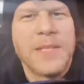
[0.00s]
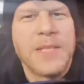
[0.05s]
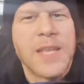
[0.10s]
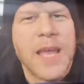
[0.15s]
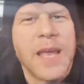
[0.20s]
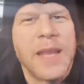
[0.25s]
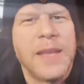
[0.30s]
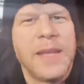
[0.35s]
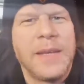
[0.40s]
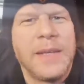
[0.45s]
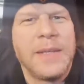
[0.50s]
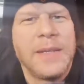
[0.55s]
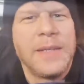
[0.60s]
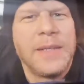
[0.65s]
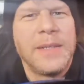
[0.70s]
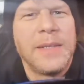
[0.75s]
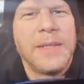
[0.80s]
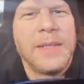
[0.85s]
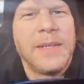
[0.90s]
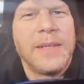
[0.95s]
Instead.
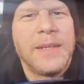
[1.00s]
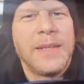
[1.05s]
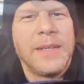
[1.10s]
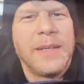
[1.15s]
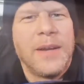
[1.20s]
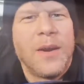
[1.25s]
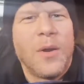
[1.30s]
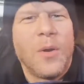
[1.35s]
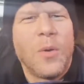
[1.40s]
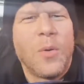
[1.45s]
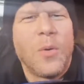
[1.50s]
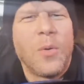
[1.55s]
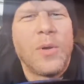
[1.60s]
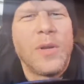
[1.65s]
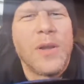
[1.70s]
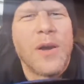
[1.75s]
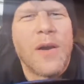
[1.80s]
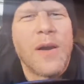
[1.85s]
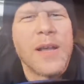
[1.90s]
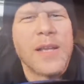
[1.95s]
Oh,
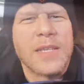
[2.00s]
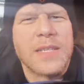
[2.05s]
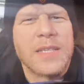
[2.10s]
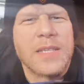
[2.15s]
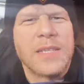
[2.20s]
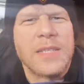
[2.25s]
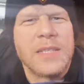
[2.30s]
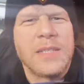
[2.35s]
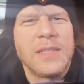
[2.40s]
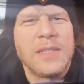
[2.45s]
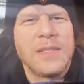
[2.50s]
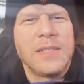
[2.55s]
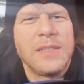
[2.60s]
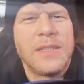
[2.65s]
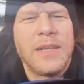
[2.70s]
nice.